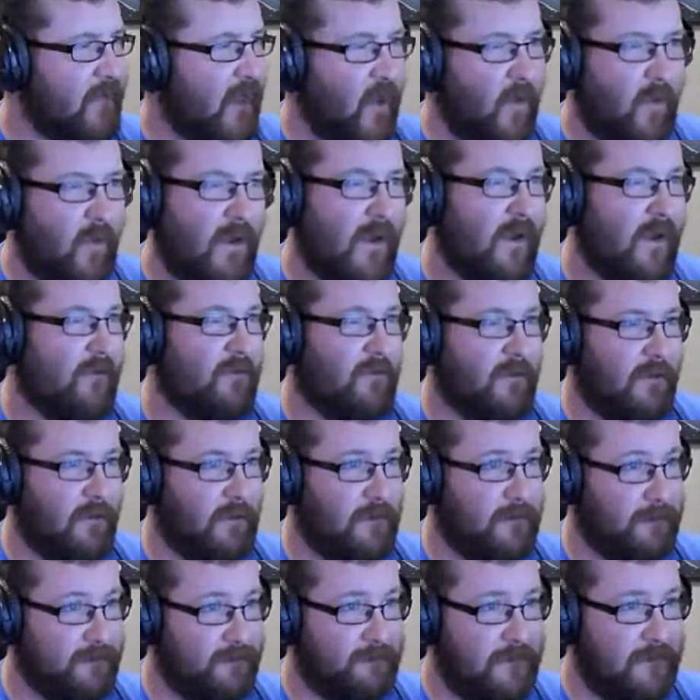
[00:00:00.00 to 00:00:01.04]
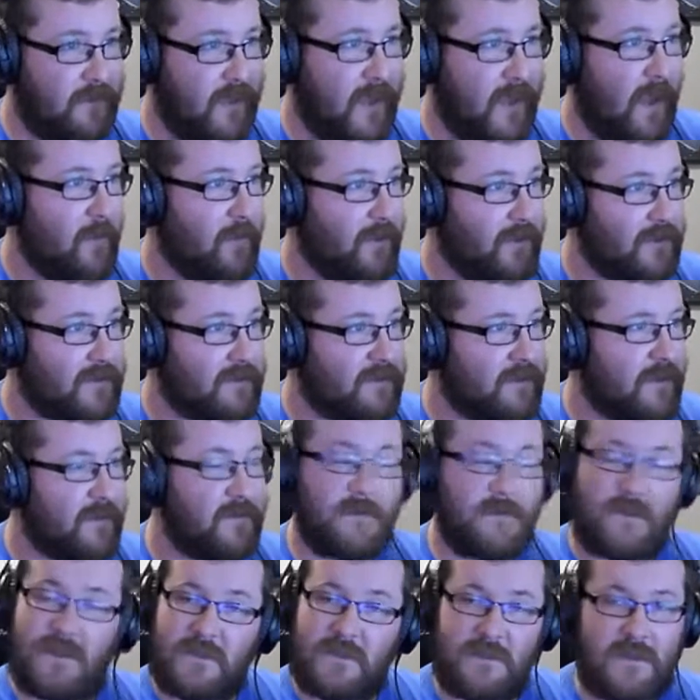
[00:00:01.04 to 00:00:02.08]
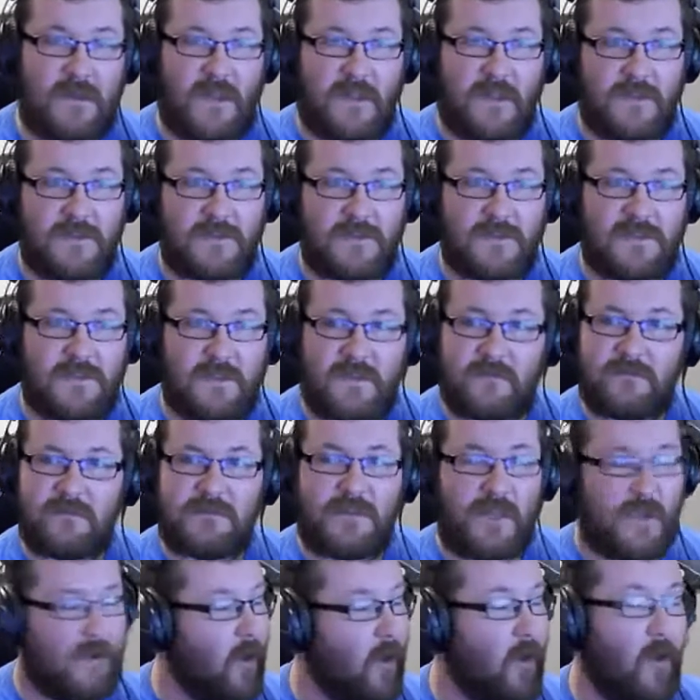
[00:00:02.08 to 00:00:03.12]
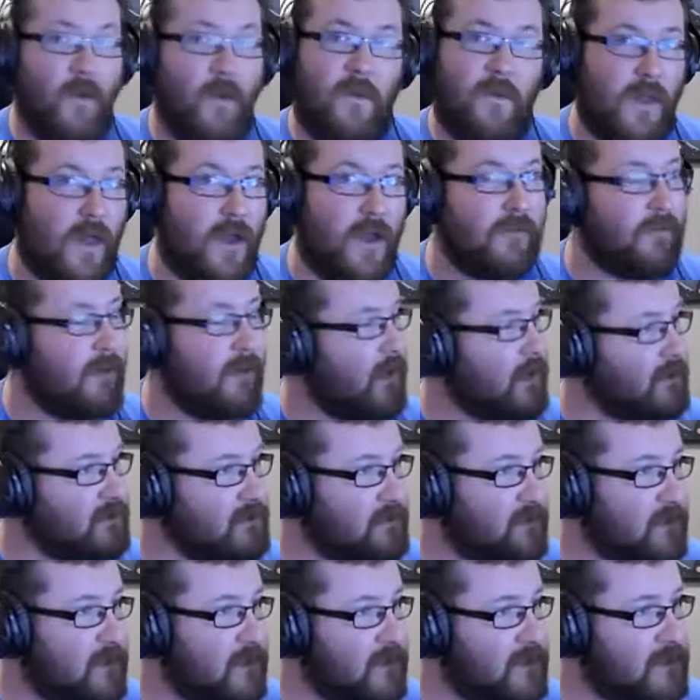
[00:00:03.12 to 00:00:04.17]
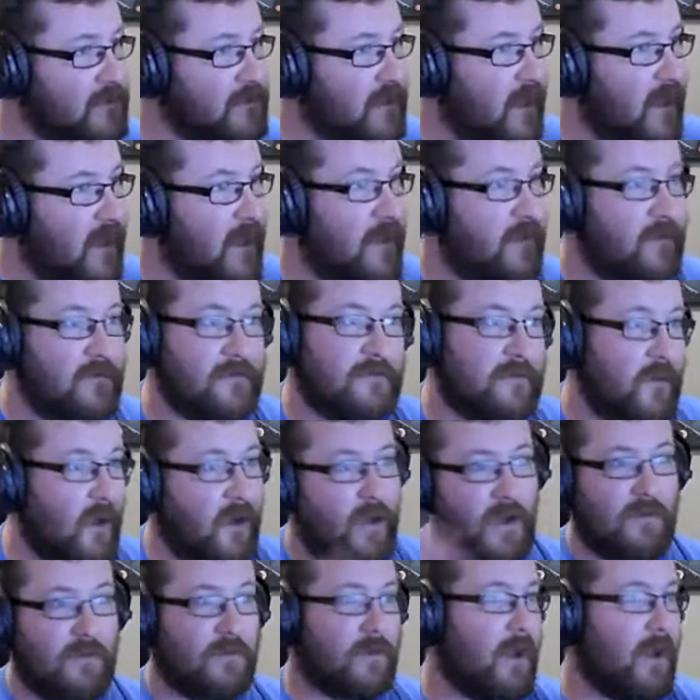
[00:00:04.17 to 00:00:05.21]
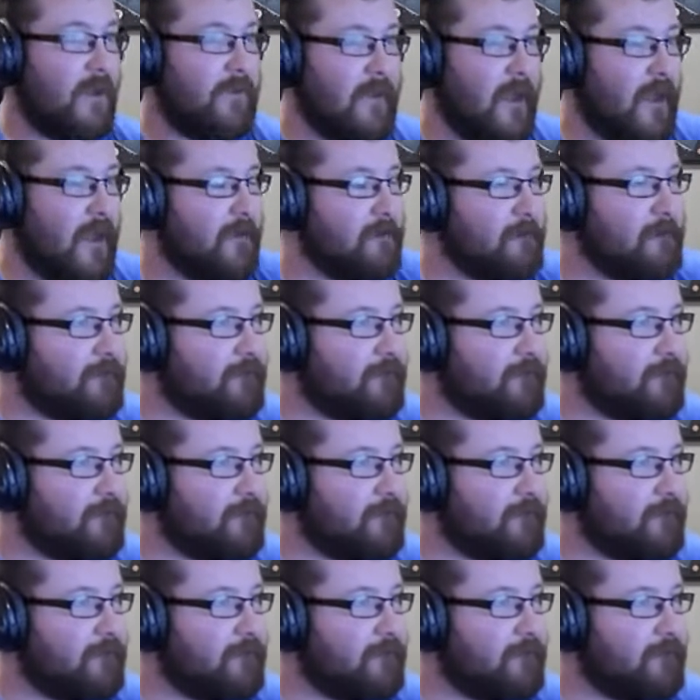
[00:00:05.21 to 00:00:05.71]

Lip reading: whatever that means. That just seems like a whole lot of awesomeness all around that.